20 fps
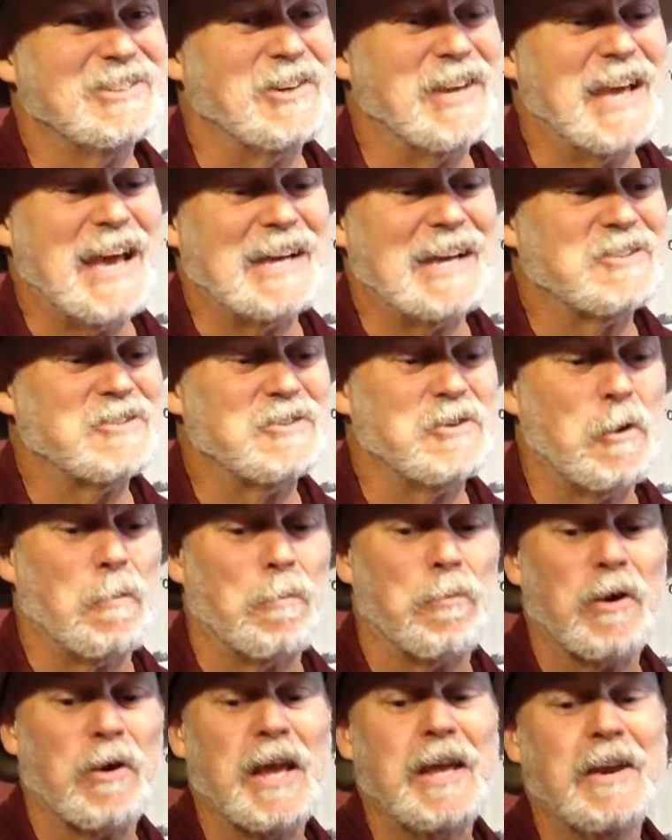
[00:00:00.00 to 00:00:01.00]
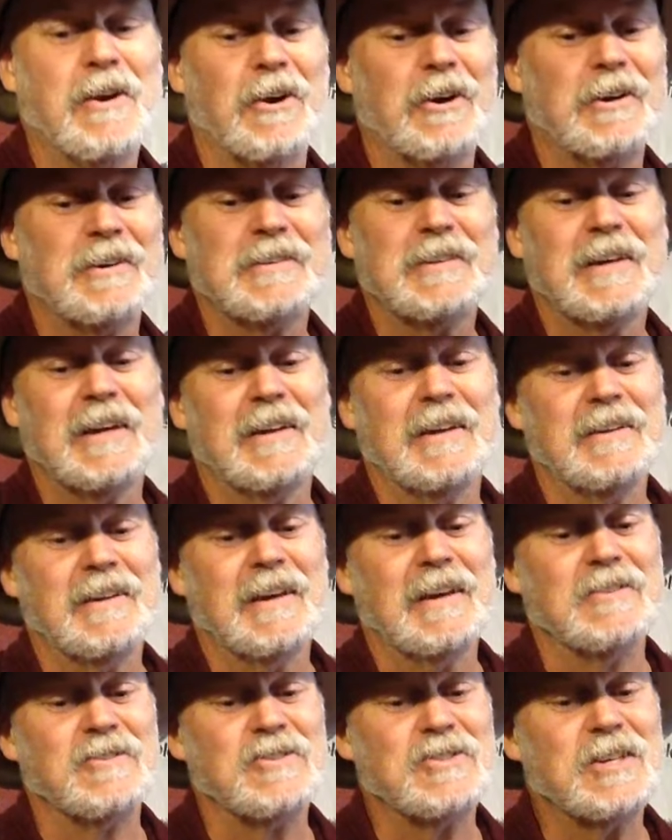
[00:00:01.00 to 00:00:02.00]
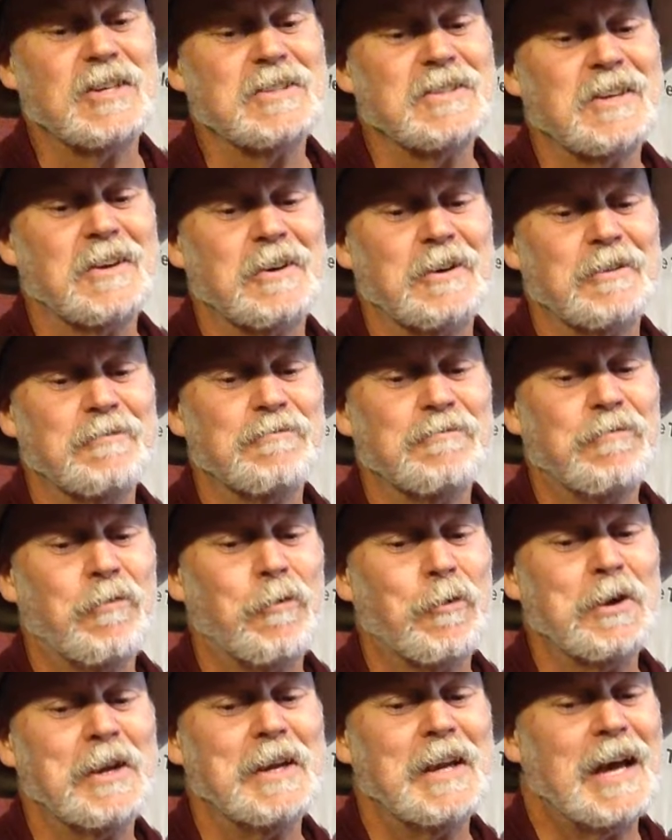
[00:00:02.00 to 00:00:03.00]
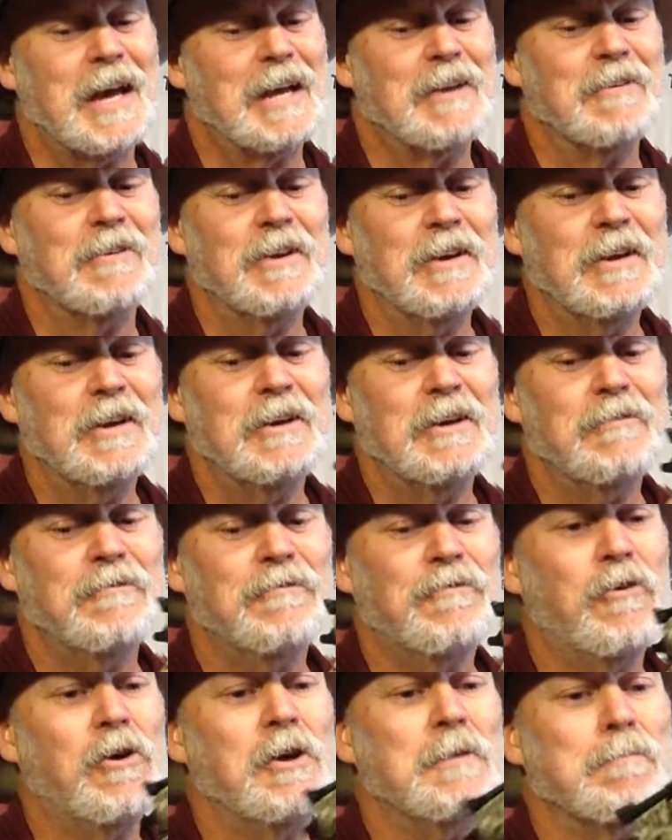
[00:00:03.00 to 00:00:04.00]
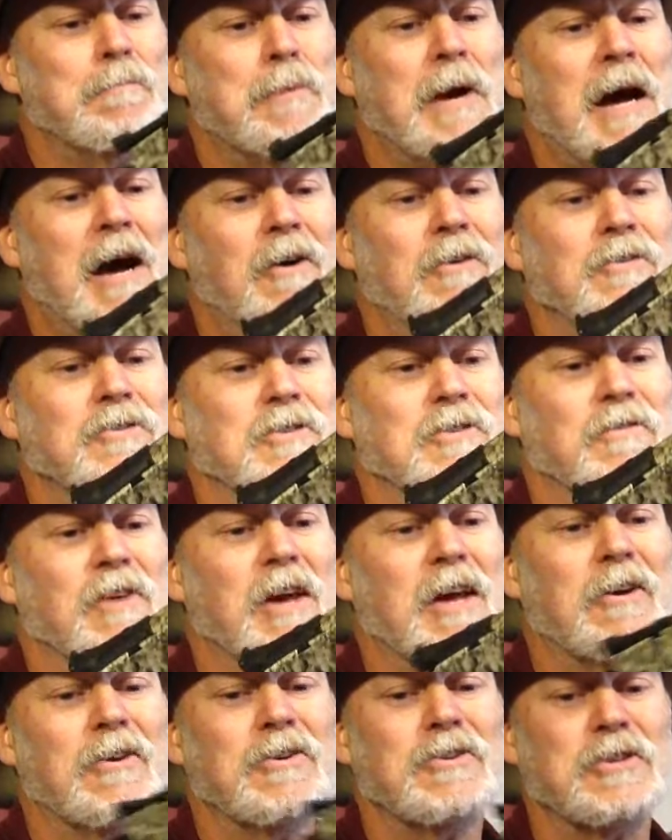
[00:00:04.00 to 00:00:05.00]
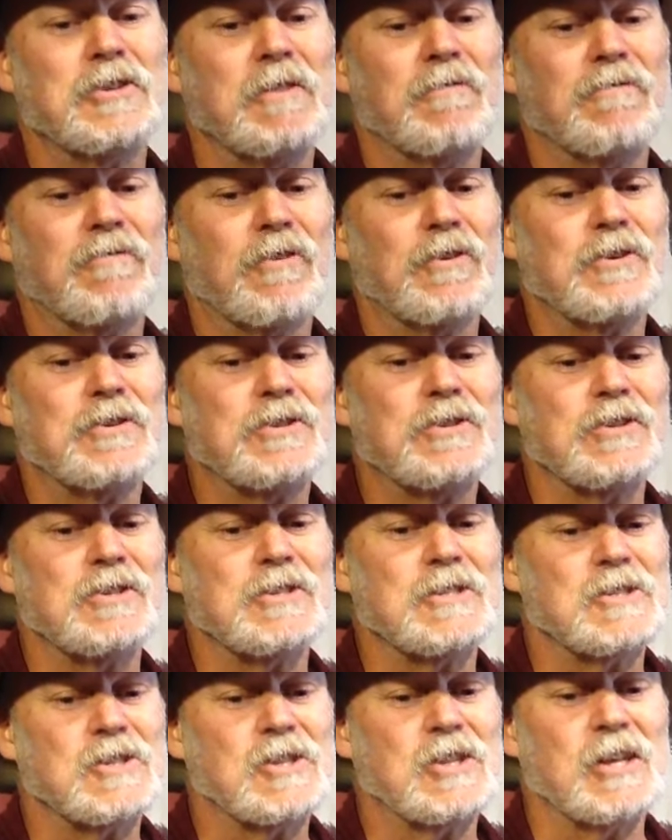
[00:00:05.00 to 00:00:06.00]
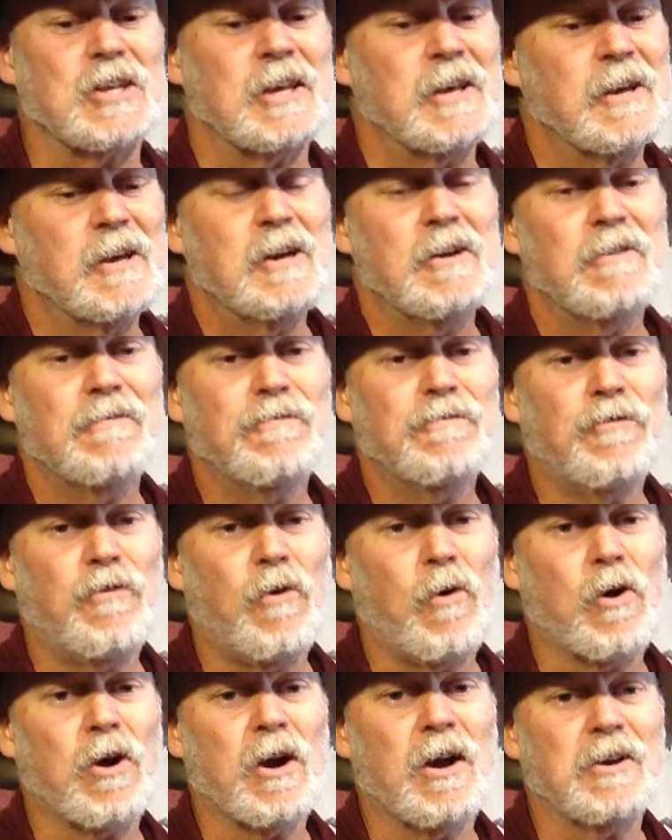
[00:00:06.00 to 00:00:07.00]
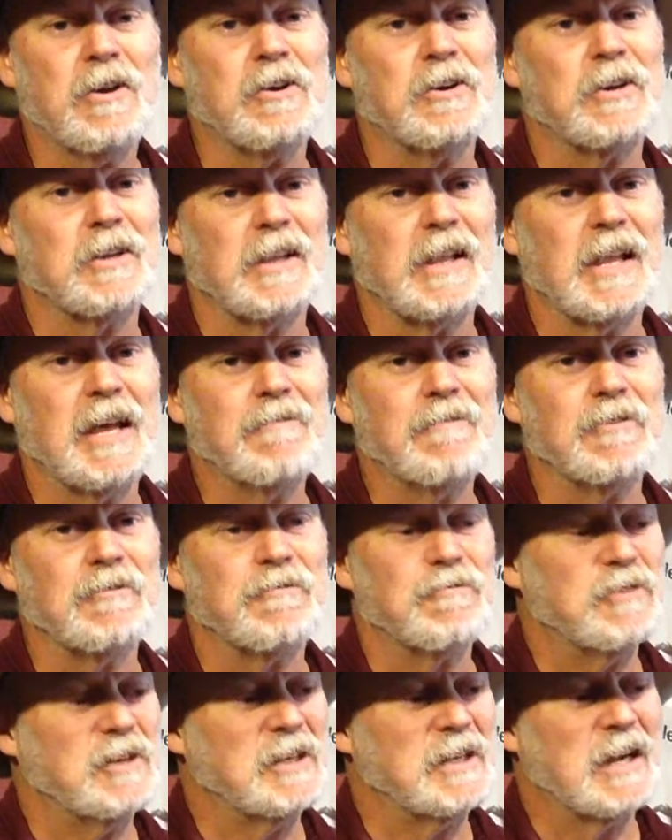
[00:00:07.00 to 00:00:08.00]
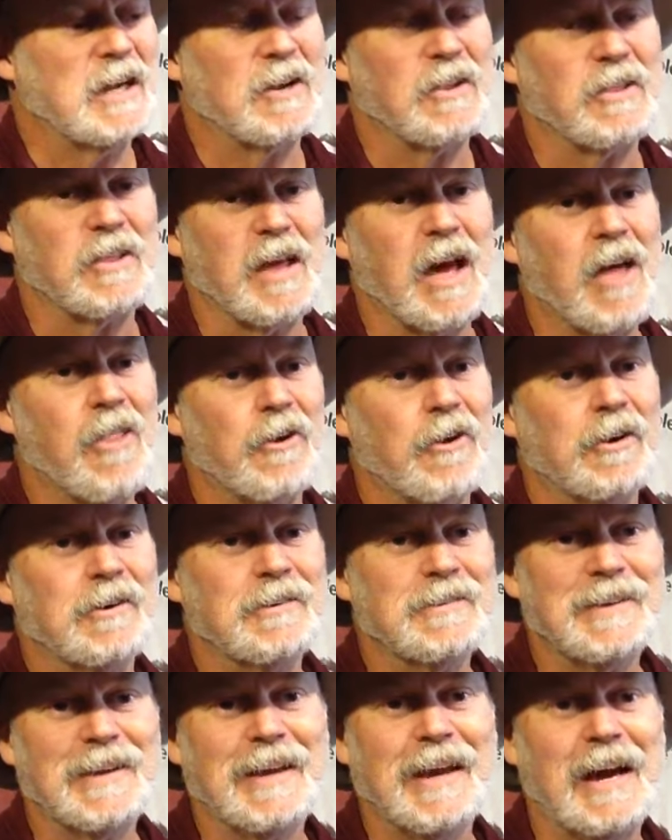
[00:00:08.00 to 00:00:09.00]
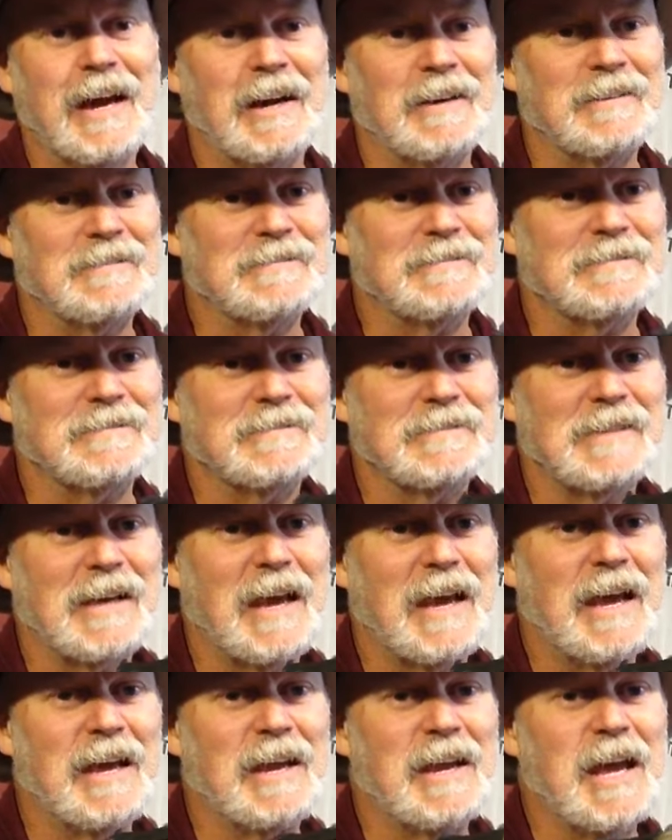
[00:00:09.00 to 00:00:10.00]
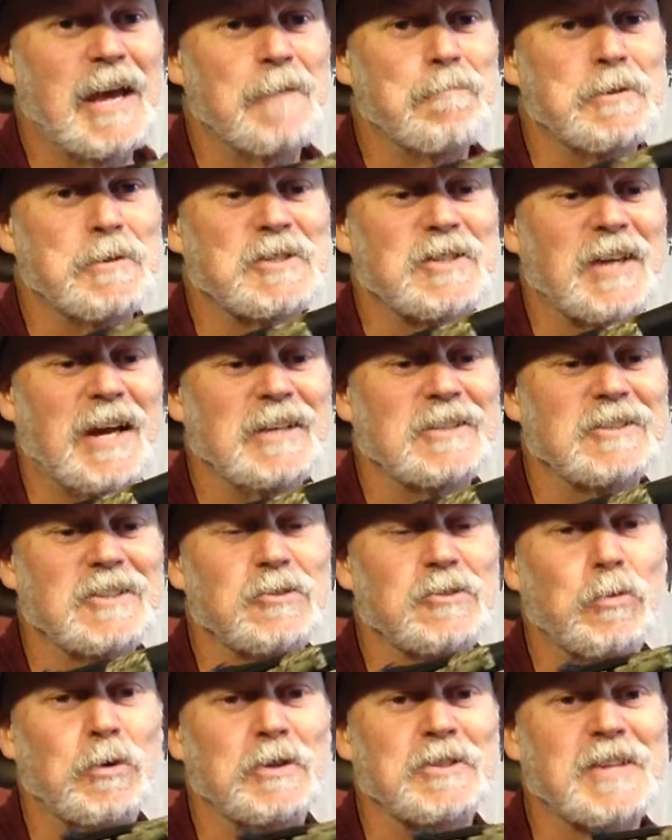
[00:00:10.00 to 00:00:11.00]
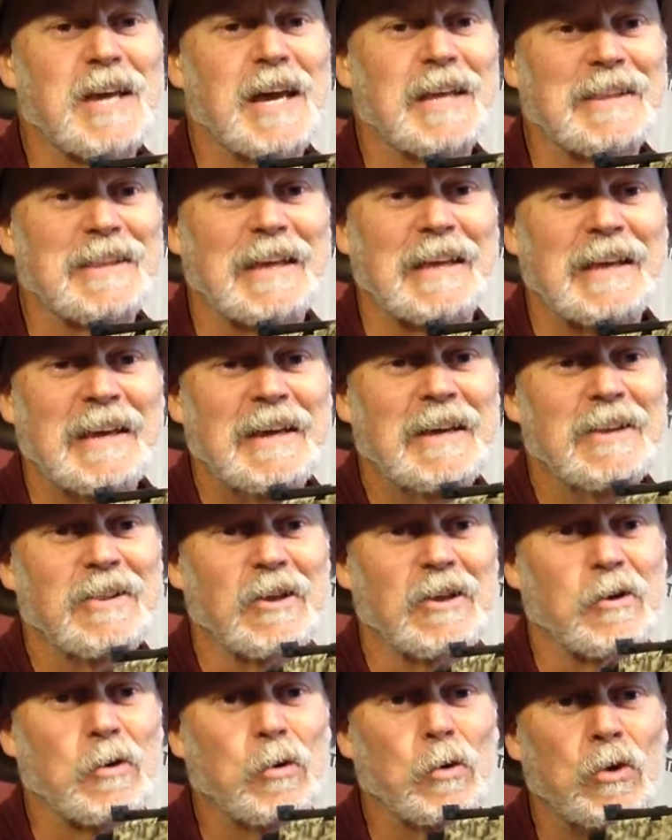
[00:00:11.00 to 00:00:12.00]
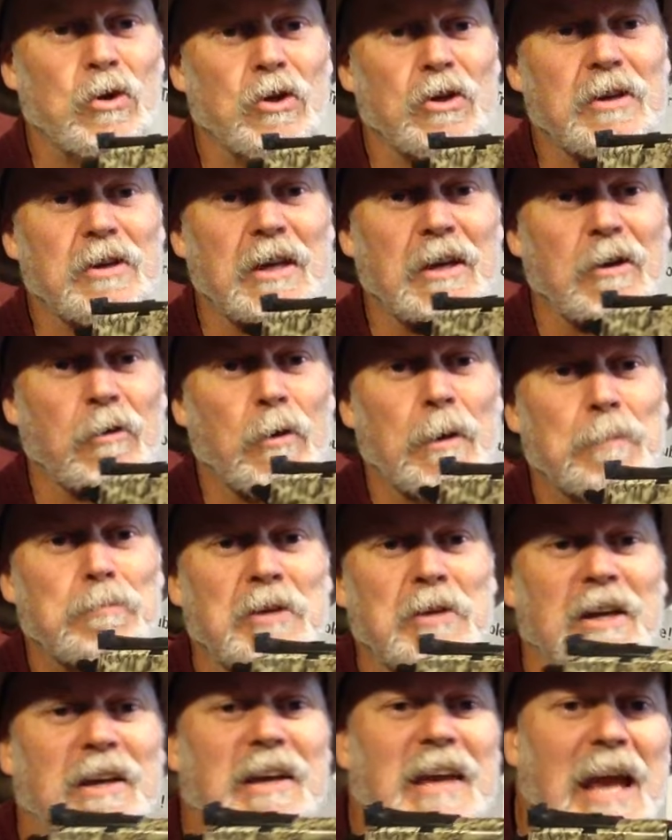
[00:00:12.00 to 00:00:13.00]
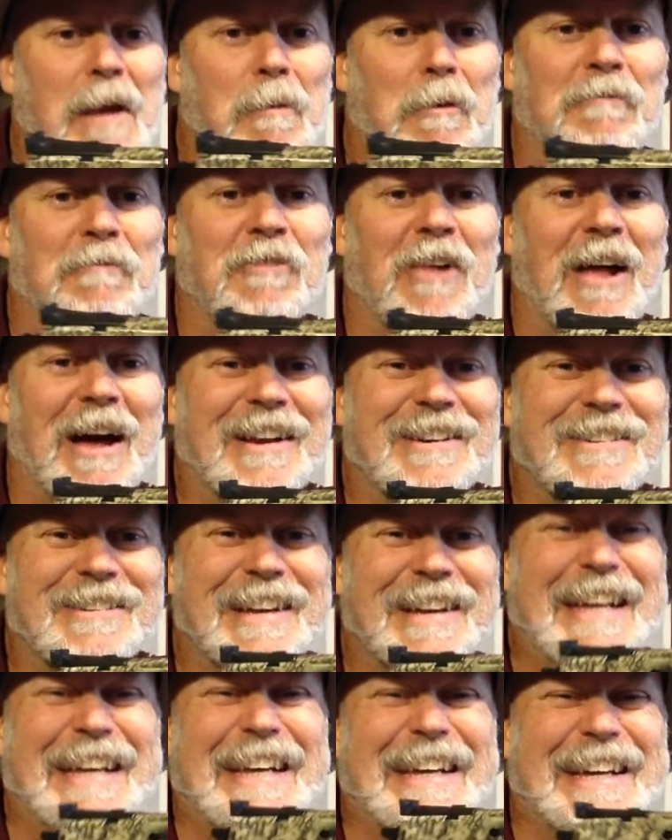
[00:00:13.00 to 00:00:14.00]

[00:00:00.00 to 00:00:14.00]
So yeah, it's a no-brainer. And 649 foot-pounds of energy versus the 411 feet out of the other. Yeah. And besides, this one's got the cool-looking cryptic camouflage.